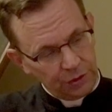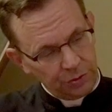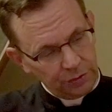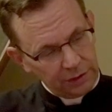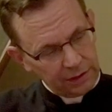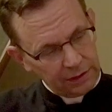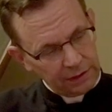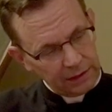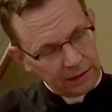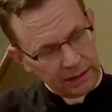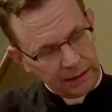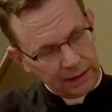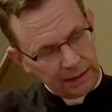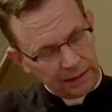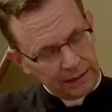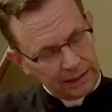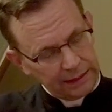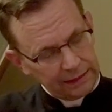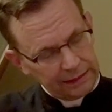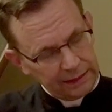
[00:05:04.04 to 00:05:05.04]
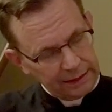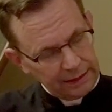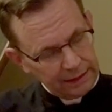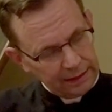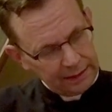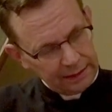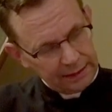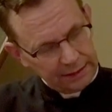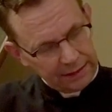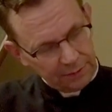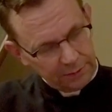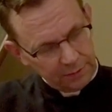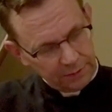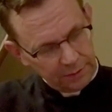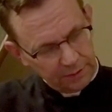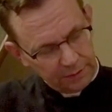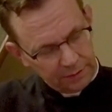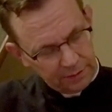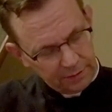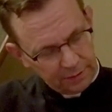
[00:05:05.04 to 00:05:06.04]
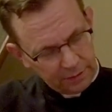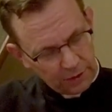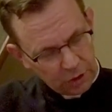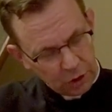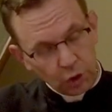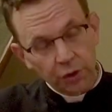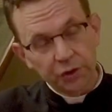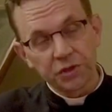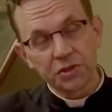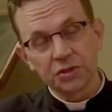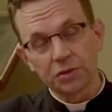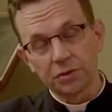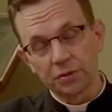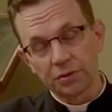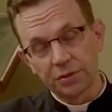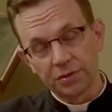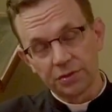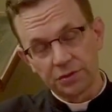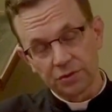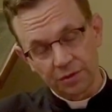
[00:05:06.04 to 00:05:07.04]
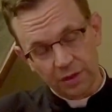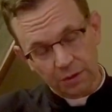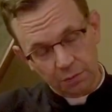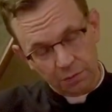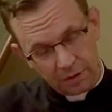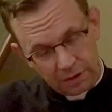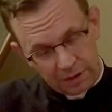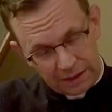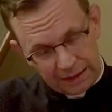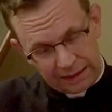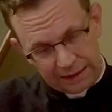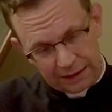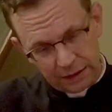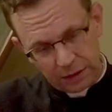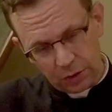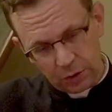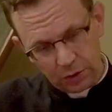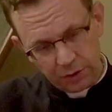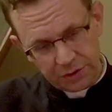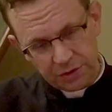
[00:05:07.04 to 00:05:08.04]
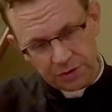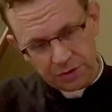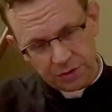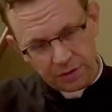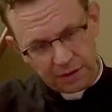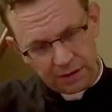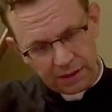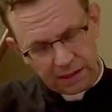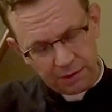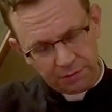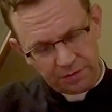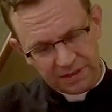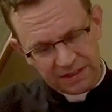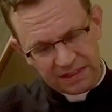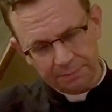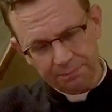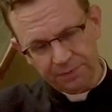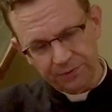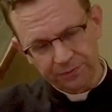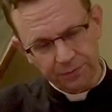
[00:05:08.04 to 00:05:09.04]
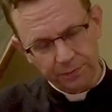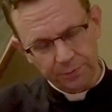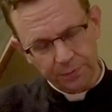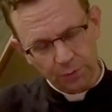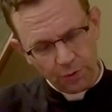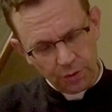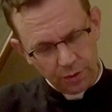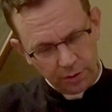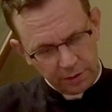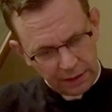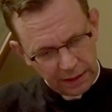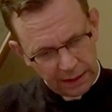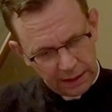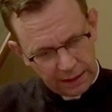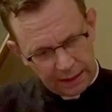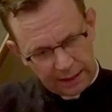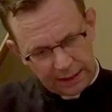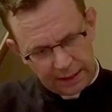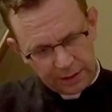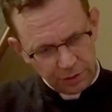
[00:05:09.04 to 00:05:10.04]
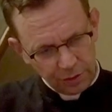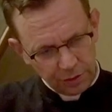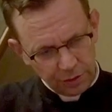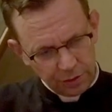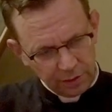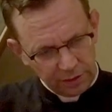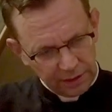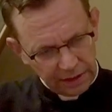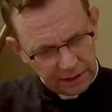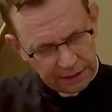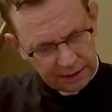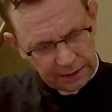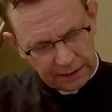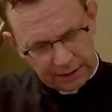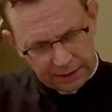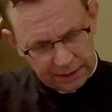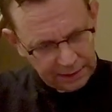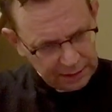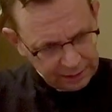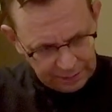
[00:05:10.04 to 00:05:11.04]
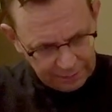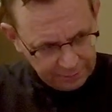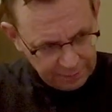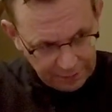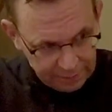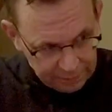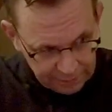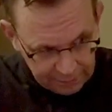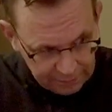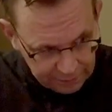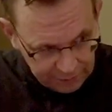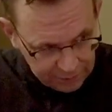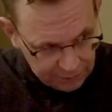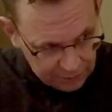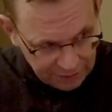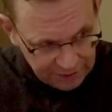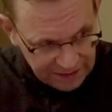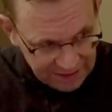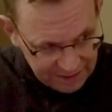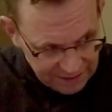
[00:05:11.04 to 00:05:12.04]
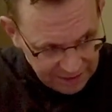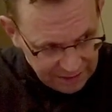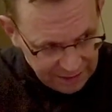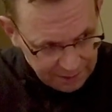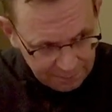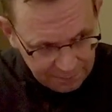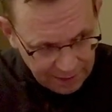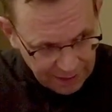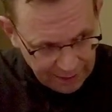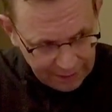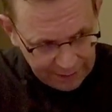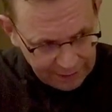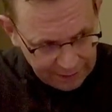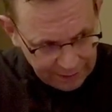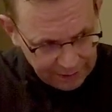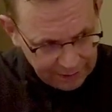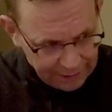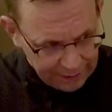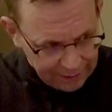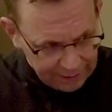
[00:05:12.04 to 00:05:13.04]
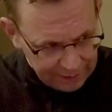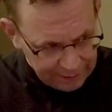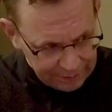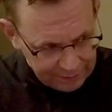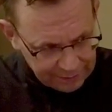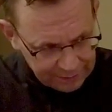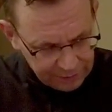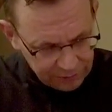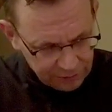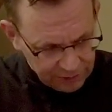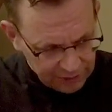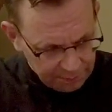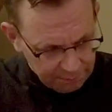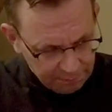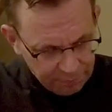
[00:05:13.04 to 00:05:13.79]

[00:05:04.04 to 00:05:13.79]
grill, like they were cloistered, so they weren't like in a cloister and they were separate from the world, and you could only, well, you could only see them behind like a, literally